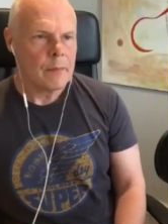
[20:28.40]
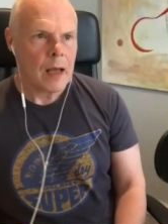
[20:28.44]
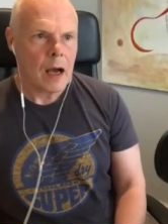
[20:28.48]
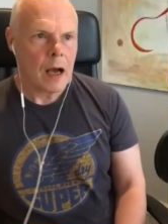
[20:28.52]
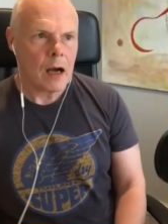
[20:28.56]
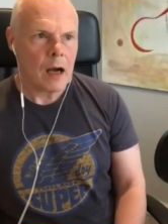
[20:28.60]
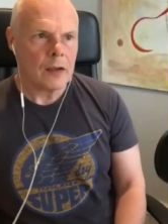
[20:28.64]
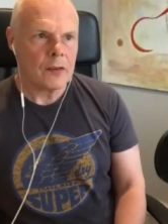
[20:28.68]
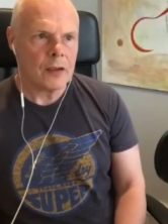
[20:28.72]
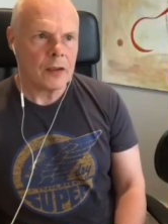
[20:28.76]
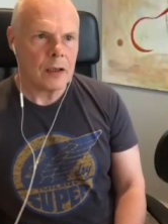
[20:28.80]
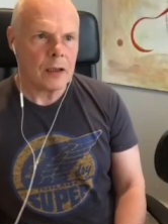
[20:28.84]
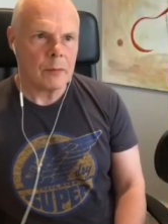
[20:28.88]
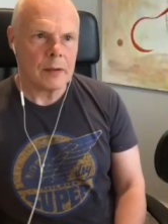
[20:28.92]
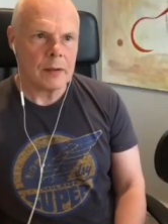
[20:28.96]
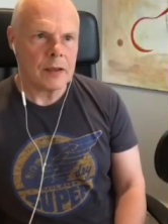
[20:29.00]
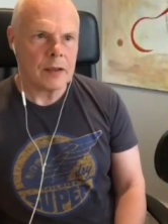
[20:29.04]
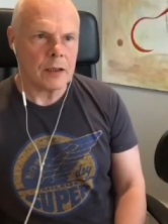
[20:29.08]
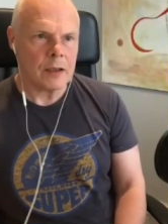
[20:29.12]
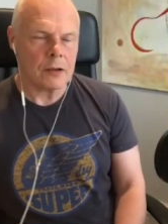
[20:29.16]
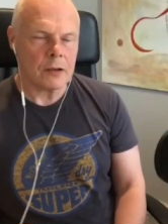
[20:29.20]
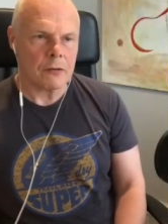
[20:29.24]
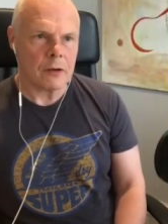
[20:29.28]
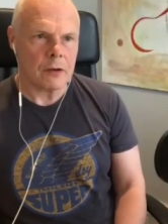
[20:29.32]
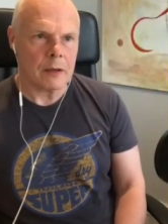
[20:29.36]
I don't know whether
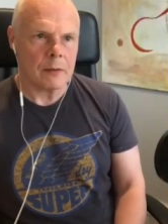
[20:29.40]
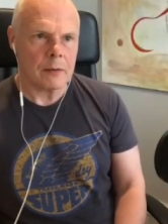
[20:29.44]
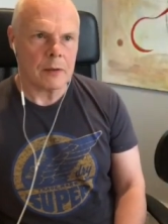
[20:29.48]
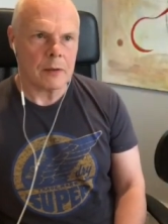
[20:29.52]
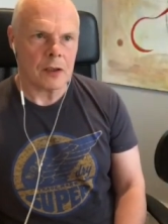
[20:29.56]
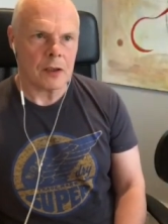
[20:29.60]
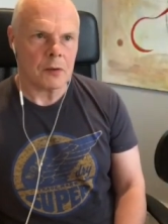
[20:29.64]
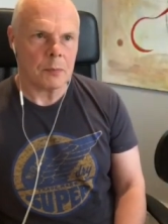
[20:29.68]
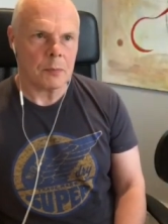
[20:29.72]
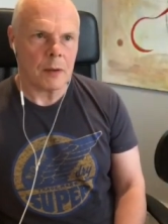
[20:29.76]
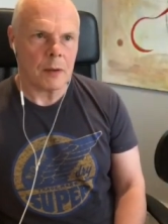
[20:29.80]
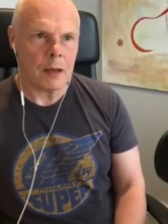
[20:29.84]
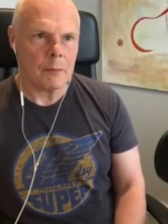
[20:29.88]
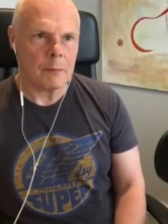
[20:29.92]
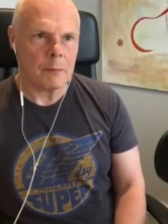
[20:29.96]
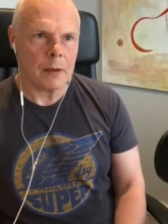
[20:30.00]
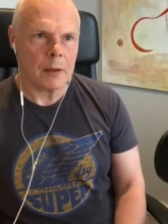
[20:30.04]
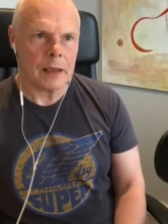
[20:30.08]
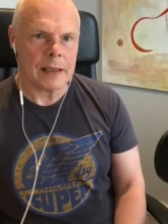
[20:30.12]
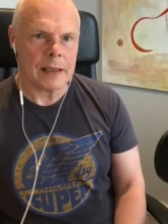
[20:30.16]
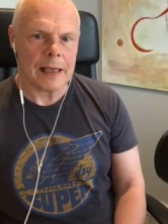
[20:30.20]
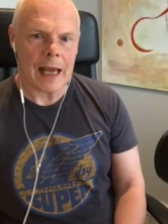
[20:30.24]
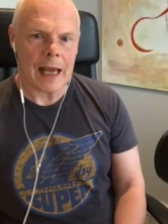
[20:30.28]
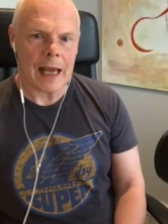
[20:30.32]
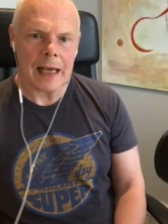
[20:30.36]
you'd agree with this, but but
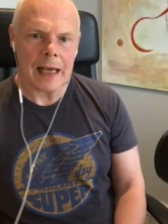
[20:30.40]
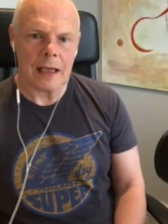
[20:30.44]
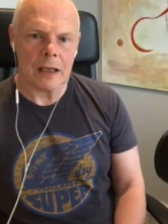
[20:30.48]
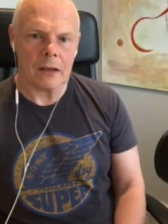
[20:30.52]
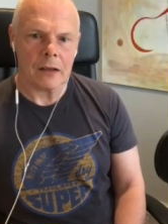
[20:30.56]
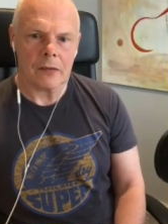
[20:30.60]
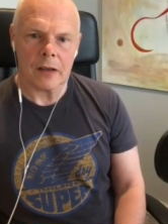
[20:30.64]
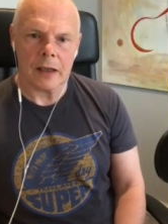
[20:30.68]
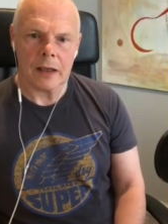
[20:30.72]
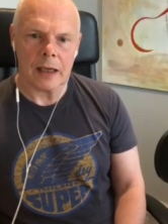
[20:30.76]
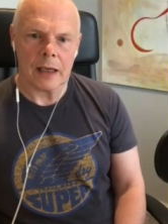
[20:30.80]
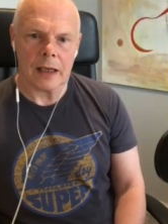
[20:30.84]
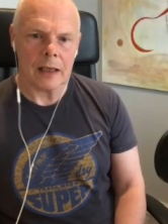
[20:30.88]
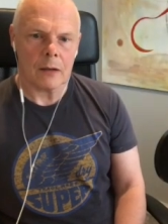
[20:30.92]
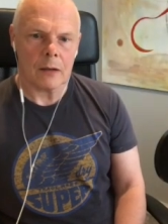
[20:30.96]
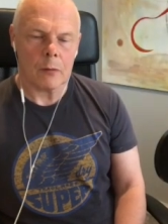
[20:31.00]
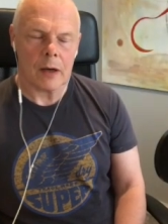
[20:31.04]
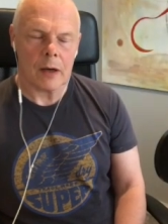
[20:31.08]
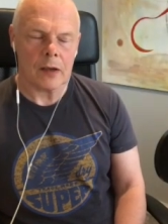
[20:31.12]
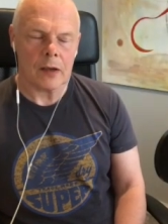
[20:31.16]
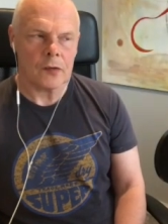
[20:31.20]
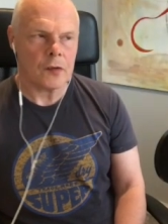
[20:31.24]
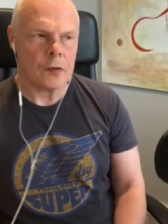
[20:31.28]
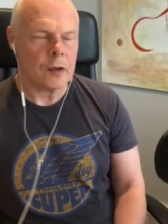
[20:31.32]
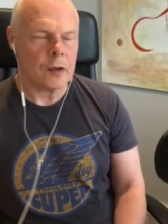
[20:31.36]
again, I think in the
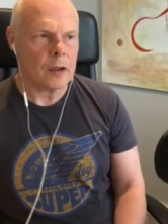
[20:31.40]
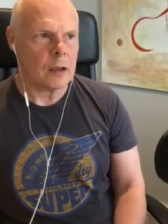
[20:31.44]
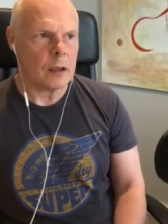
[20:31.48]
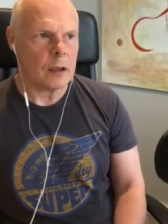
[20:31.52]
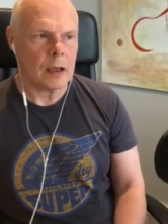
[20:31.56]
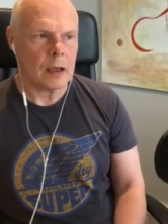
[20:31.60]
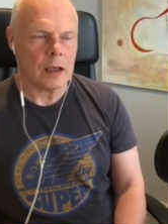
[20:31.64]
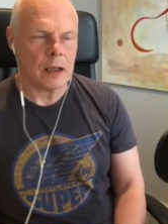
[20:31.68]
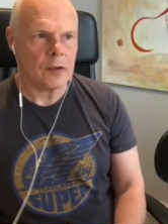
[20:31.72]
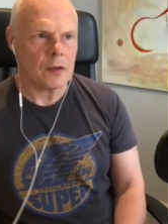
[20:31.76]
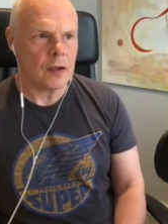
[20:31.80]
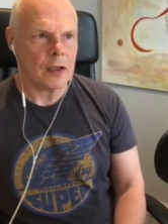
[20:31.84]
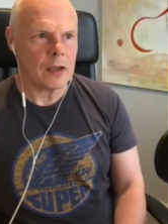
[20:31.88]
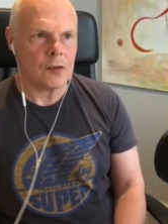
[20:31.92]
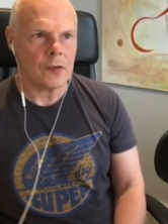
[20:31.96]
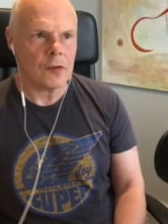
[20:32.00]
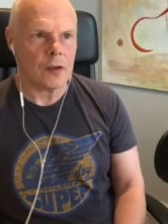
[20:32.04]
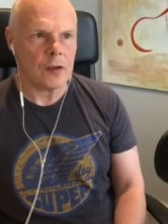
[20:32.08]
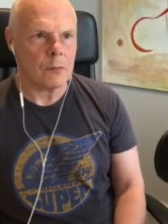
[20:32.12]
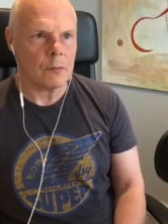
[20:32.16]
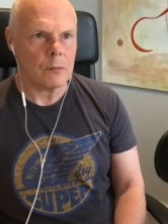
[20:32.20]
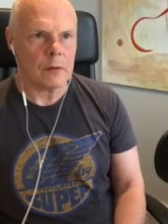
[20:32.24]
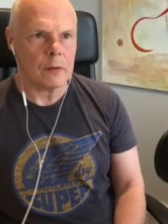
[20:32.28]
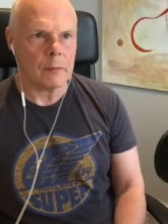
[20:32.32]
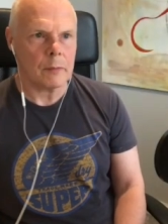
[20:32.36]
West, you know, it, it's
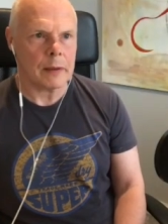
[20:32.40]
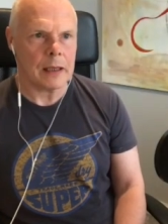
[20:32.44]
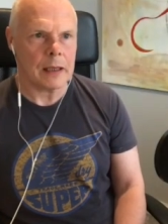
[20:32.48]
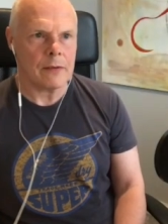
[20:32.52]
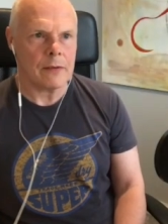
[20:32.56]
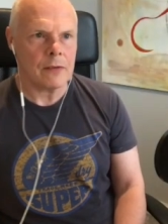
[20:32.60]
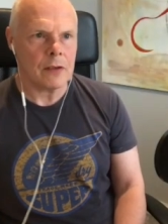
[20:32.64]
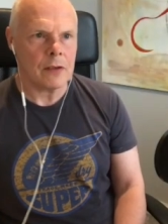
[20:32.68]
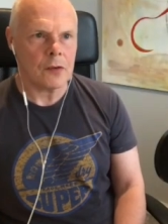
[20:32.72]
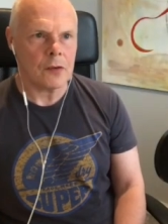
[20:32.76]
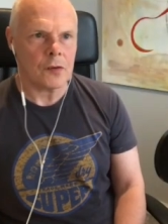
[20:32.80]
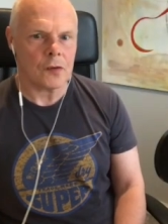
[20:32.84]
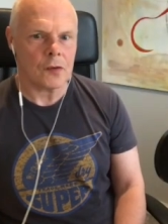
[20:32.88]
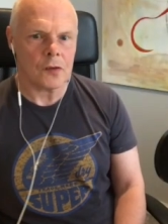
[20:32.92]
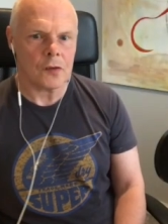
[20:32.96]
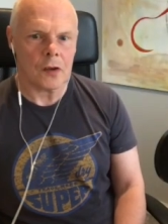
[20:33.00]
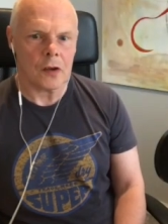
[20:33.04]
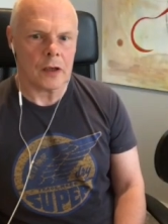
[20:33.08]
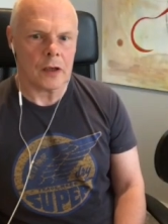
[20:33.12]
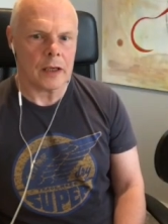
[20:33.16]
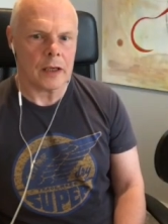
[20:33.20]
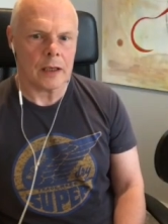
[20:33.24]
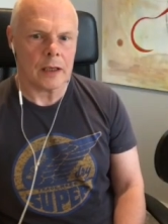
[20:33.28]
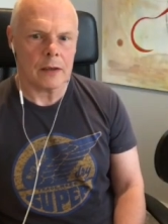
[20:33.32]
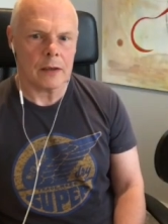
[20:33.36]
it, we live in a
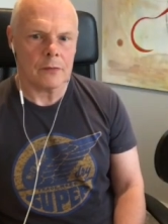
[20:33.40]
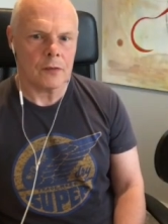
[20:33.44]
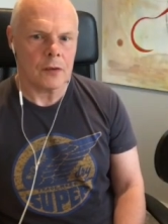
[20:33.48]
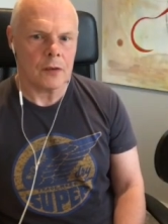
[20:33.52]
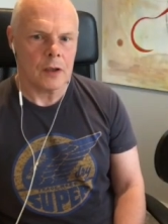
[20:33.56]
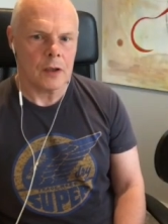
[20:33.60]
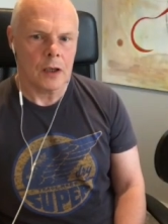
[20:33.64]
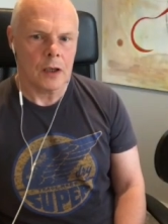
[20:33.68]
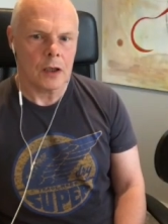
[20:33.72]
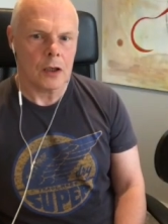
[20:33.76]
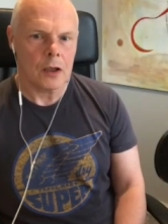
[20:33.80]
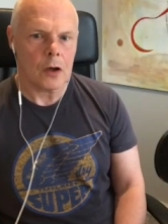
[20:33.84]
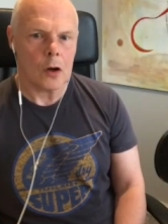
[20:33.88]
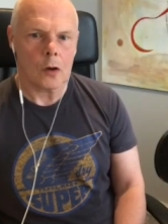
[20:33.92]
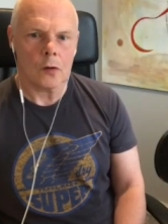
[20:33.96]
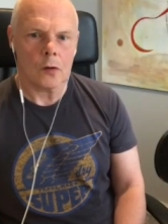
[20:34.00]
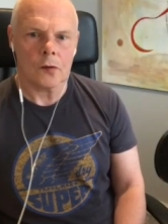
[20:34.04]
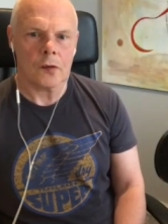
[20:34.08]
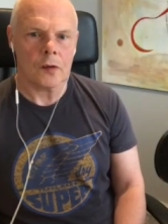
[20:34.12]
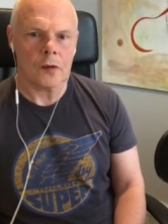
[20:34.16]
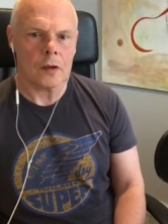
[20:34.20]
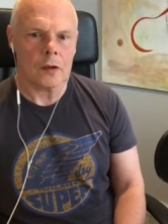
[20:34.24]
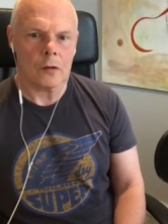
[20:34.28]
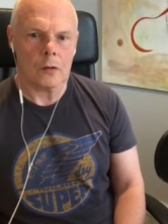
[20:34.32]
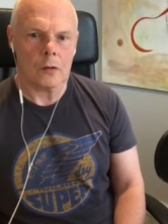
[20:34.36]
society of
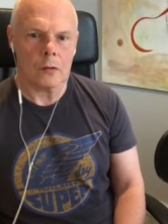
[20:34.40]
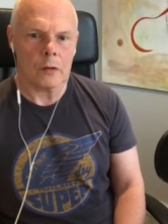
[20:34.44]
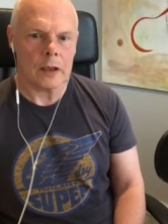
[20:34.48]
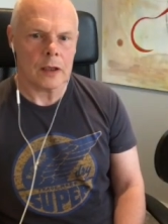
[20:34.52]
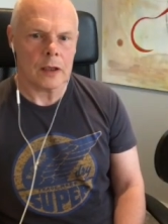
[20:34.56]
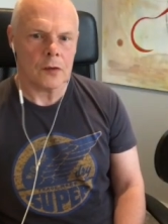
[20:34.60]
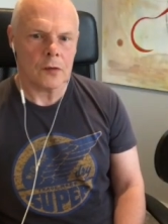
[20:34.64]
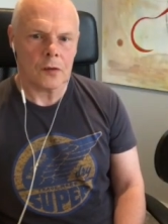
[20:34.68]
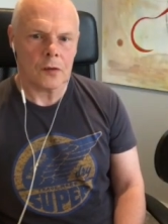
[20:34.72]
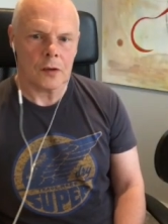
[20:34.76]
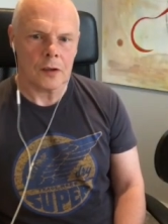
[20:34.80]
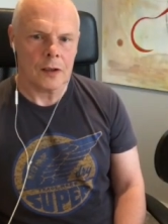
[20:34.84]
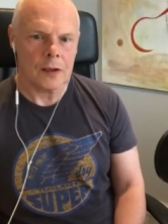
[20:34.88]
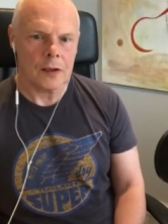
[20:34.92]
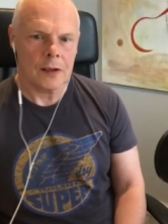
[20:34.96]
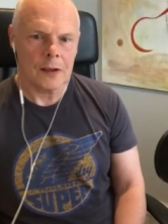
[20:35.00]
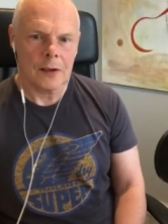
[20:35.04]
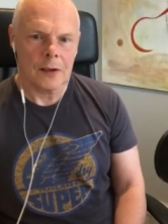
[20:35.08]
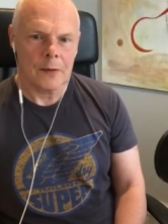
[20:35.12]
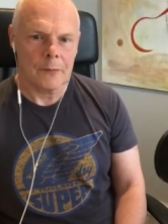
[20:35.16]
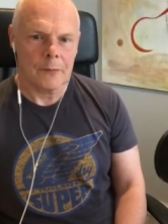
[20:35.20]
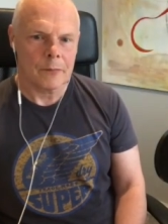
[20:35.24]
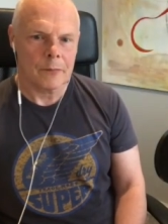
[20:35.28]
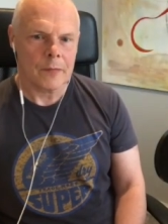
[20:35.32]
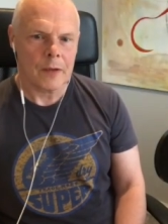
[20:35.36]
constant noise,
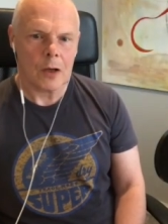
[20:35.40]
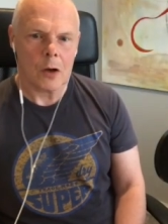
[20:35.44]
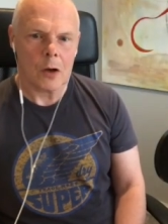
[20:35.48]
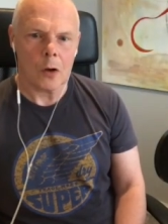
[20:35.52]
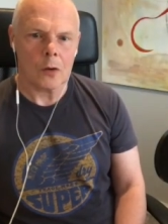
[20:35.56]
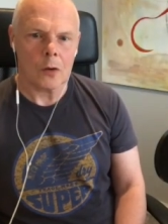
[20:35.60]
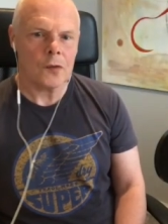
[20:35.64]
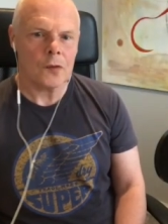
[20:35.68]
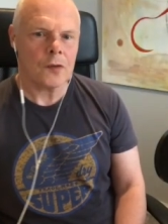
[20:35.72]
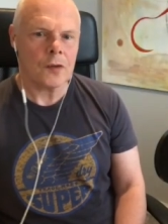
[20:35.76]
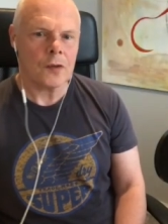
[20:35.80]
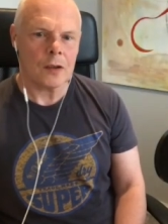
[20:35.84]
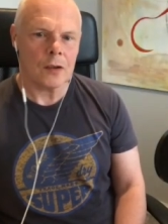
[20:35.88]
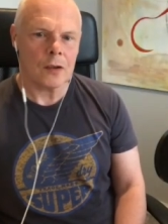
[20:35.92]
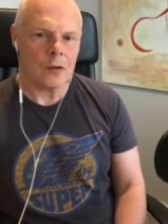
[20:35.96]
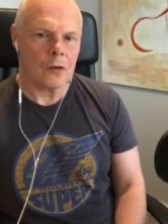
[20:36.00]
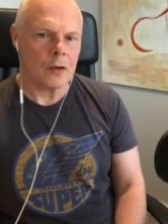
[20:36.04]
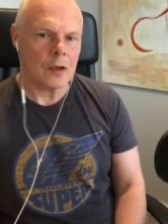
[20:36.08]
constant yeah.